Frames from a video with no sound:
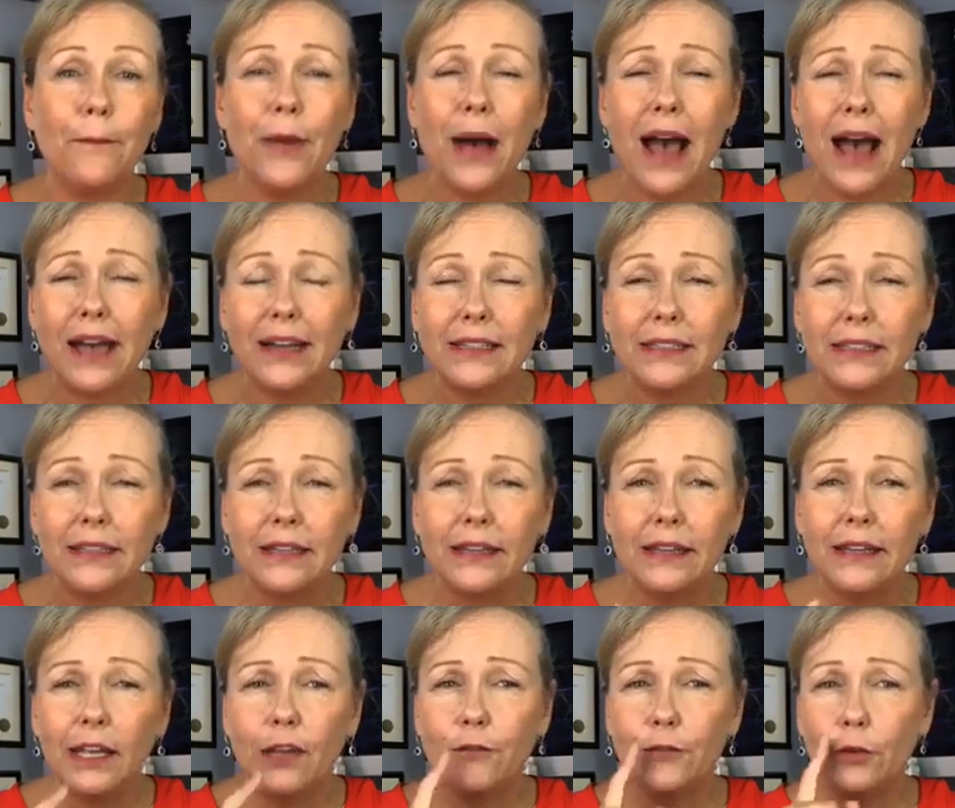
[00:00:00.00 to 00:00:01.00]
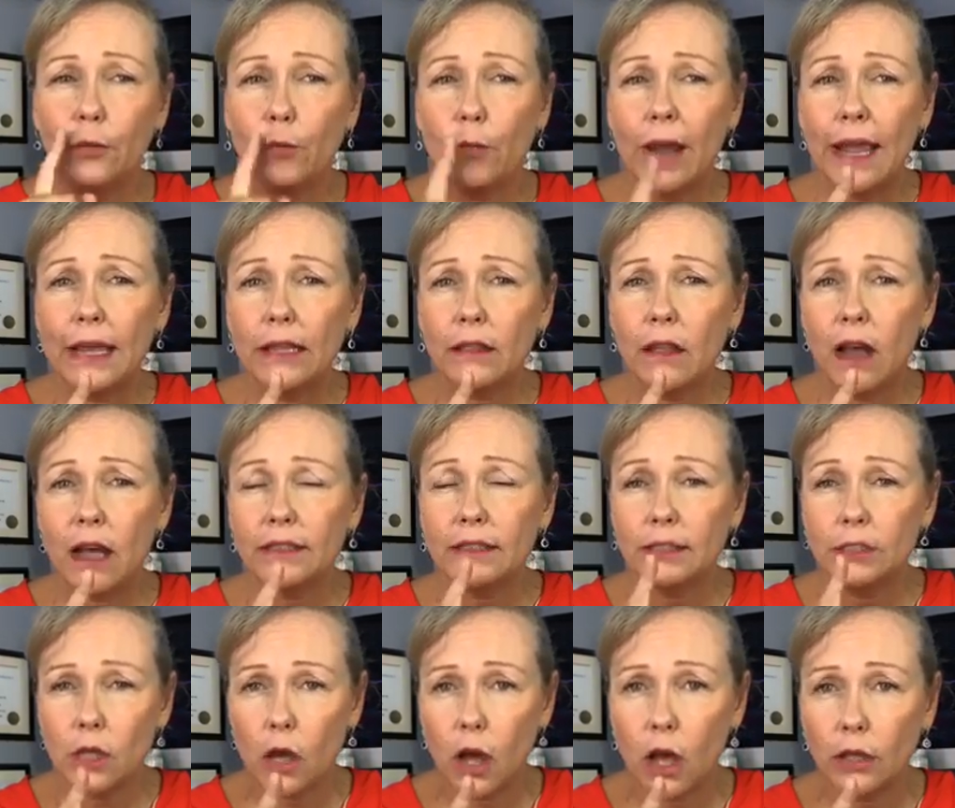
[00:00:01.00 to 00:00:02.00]
But if your weight loss
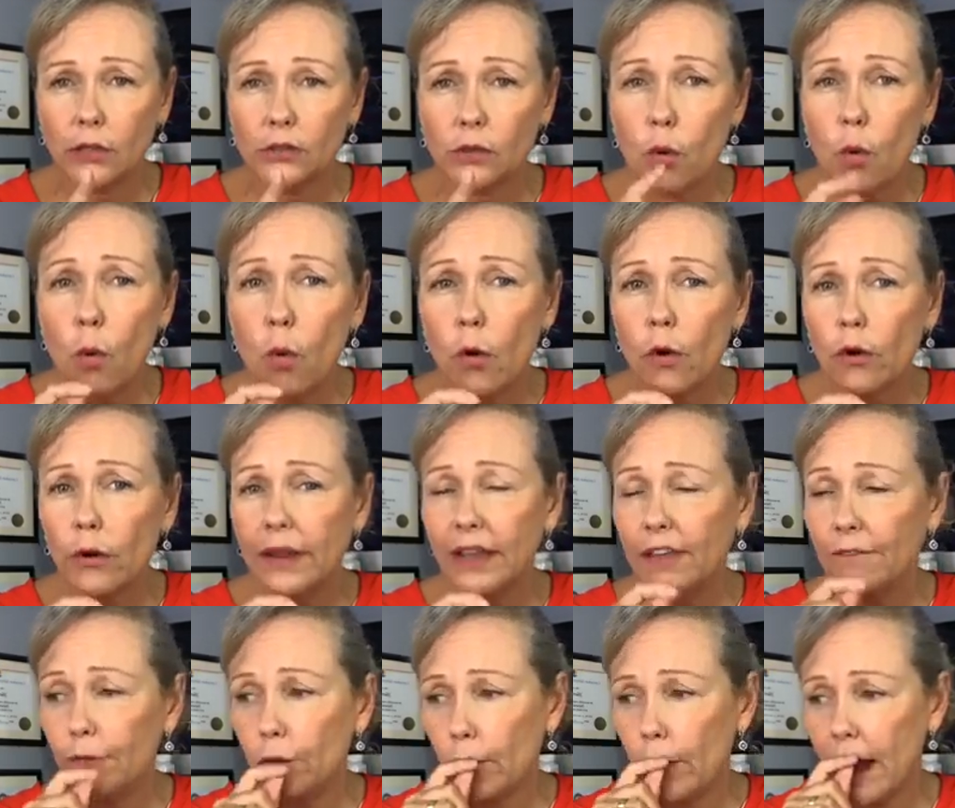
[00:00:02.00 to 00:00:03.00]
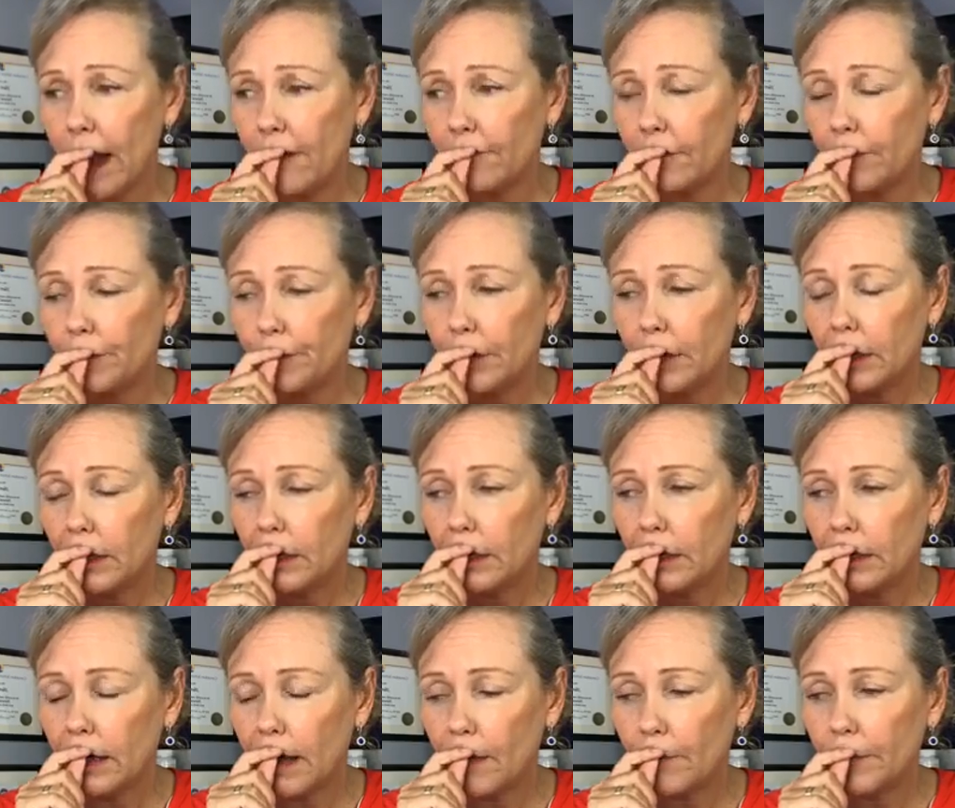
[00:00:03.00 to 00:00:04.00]
stalls, or if you have
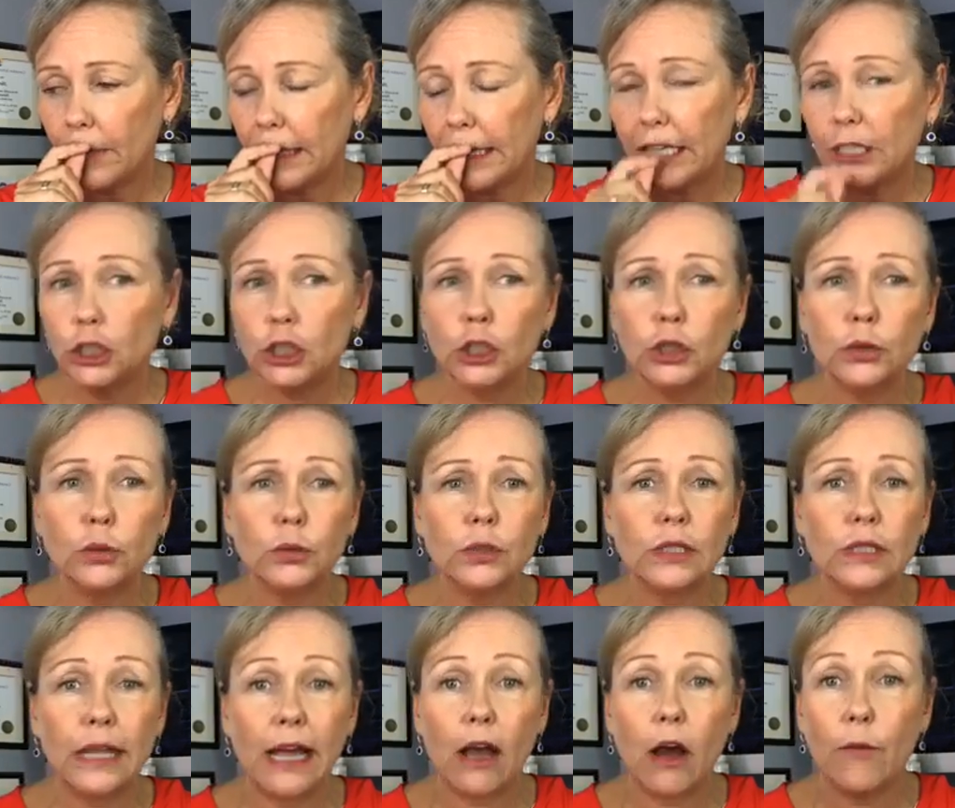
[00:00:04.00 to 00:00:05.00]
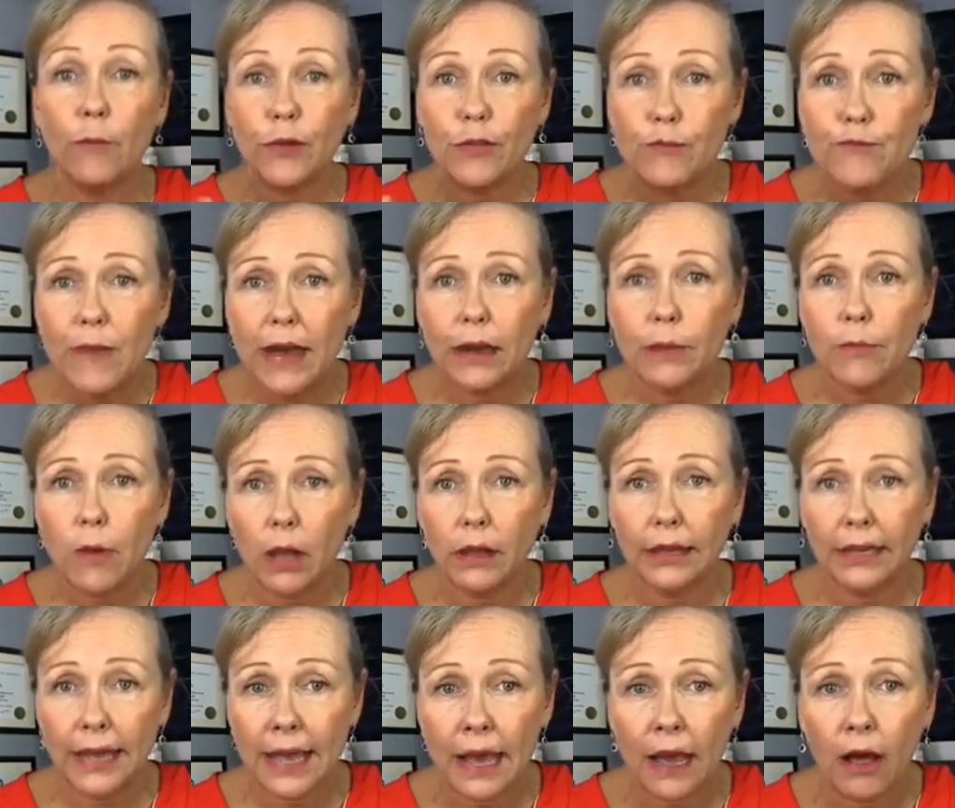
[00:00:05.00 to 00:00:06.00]
issues with
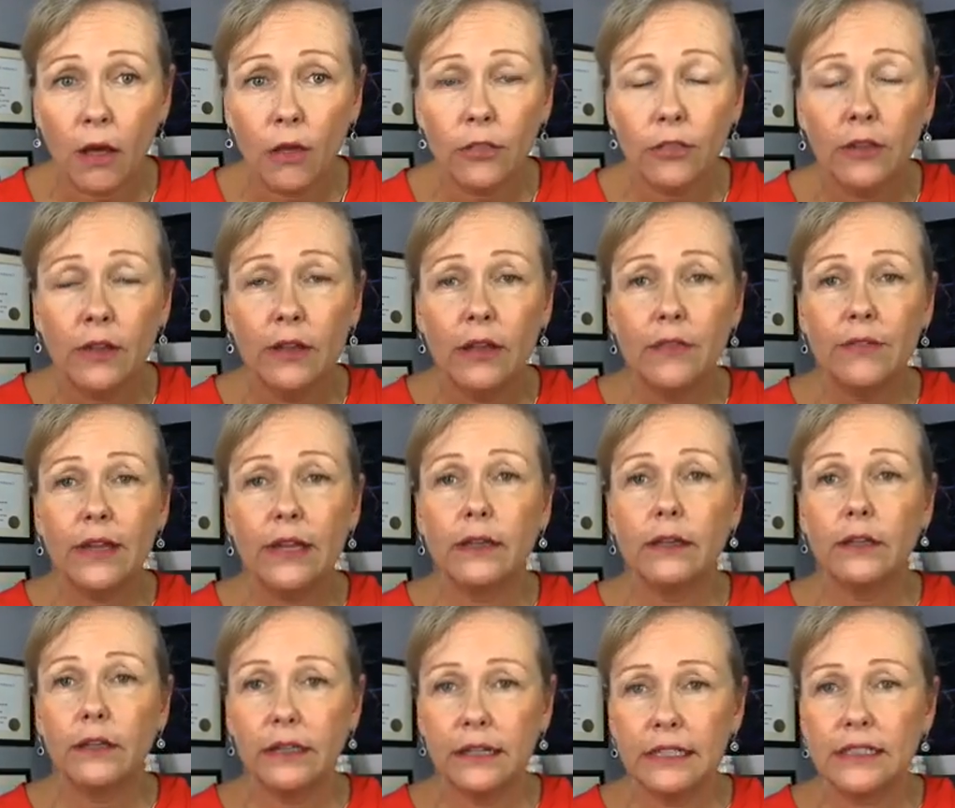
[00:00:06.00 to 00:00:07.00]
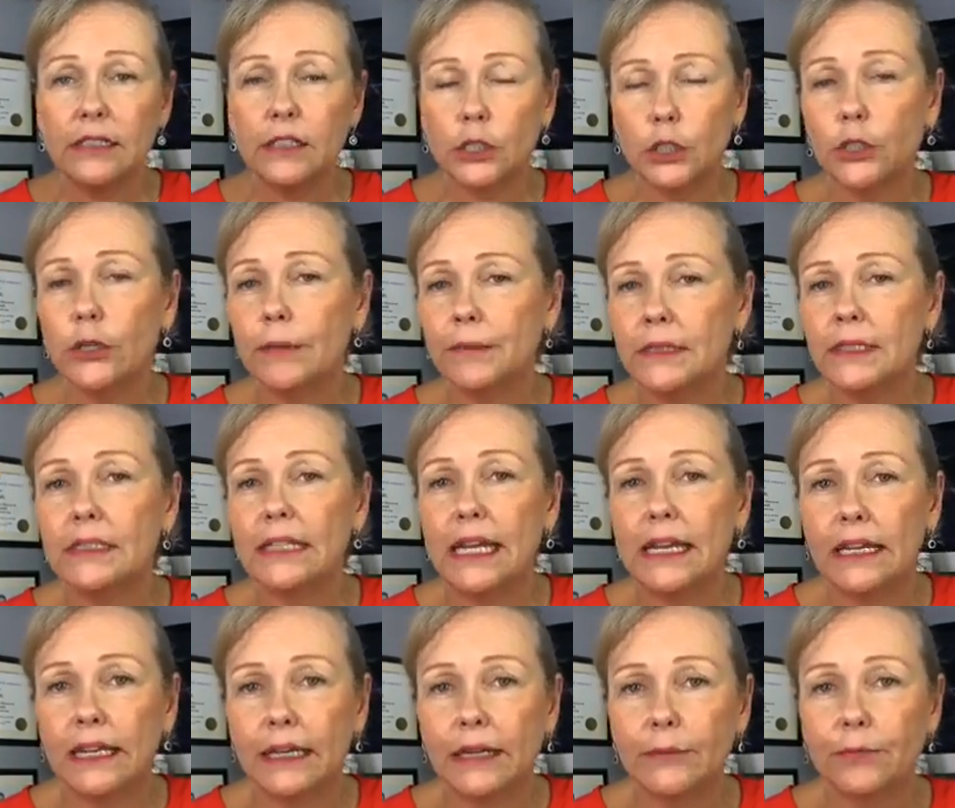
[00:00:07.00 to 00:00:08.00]
metabolic health, then consider
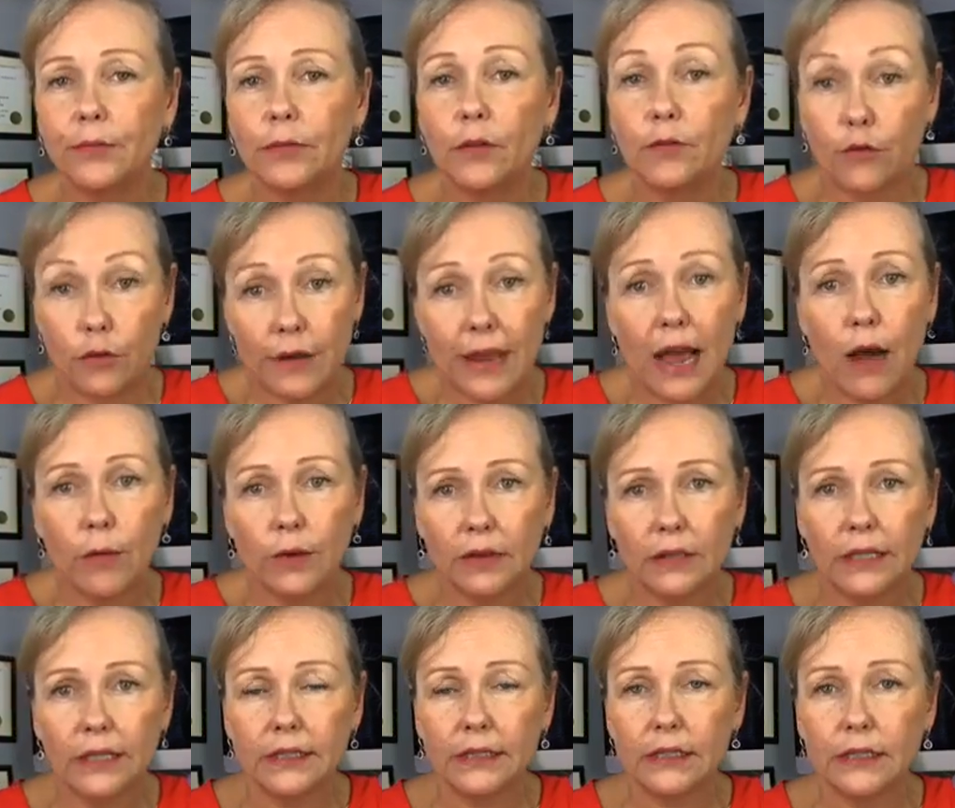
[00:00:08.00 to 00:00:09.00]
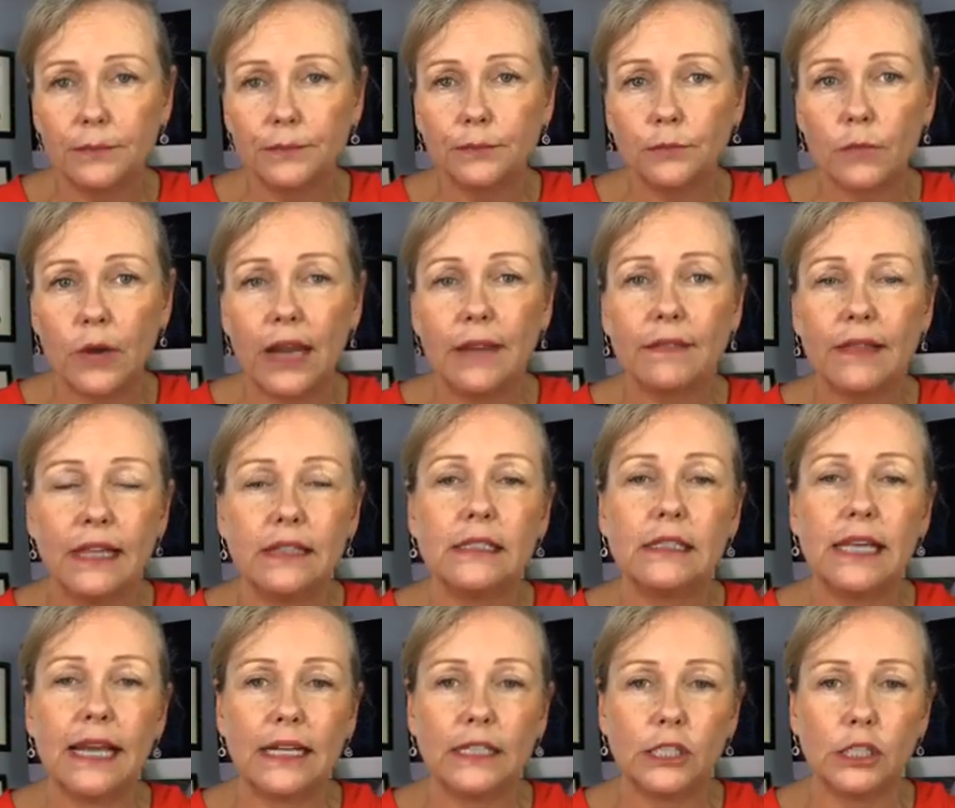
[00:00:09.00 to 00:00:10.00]
abstaining, for now at least, right? That's
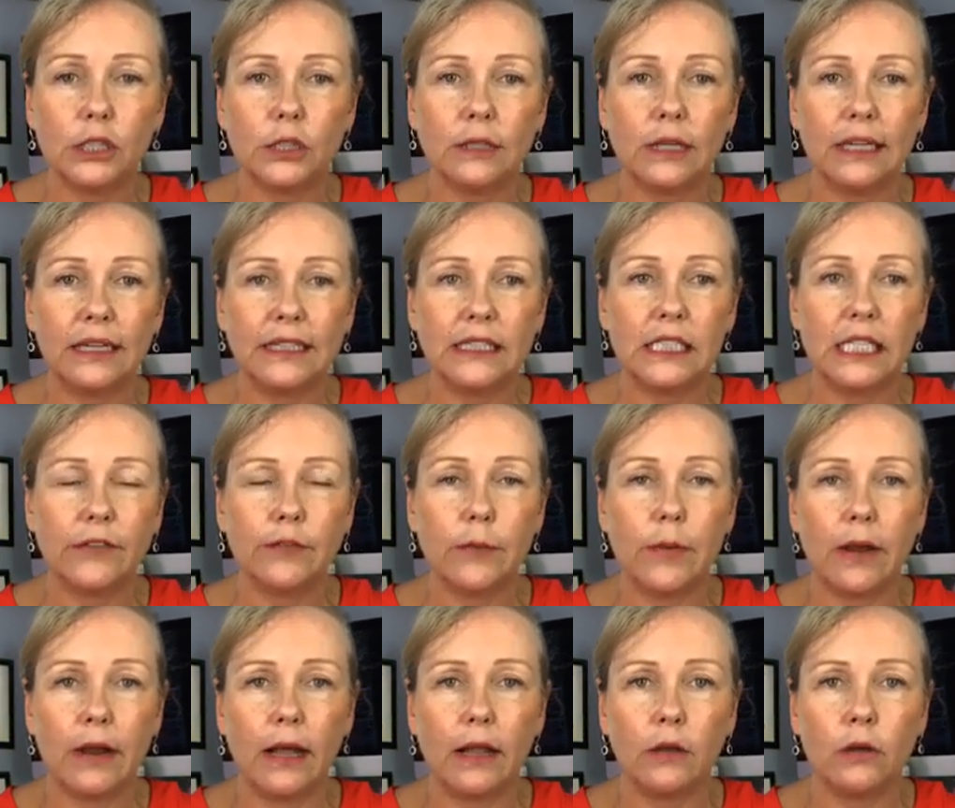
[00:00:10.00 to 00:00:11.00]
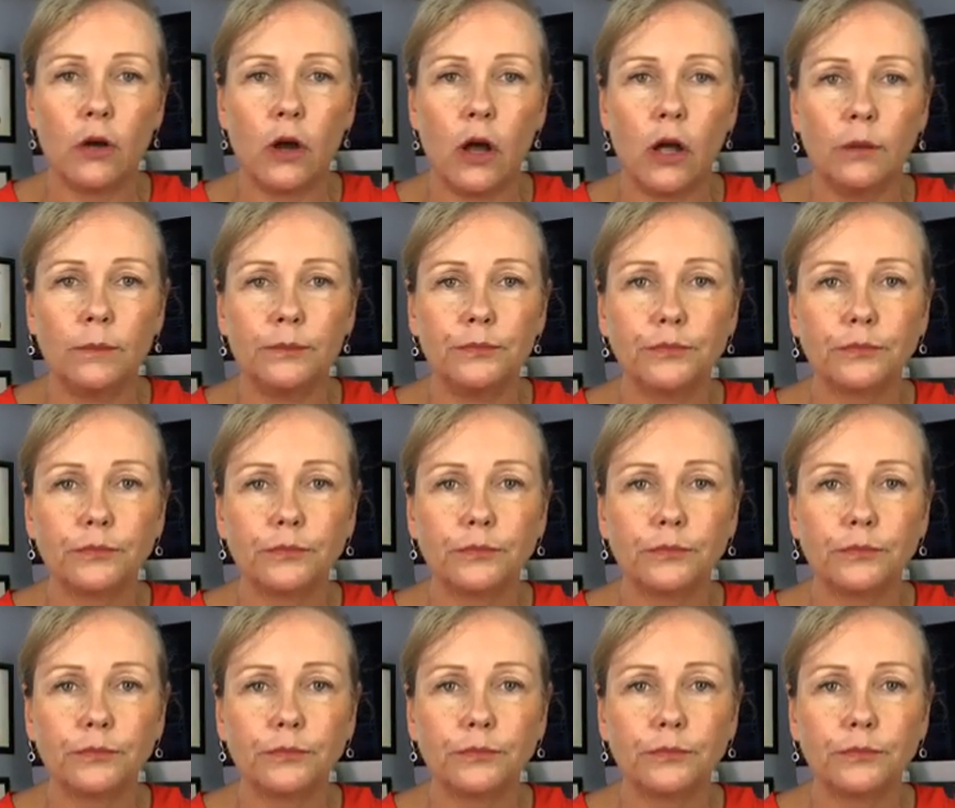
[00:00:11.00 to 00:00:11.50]
the answer I like to give about alcohol.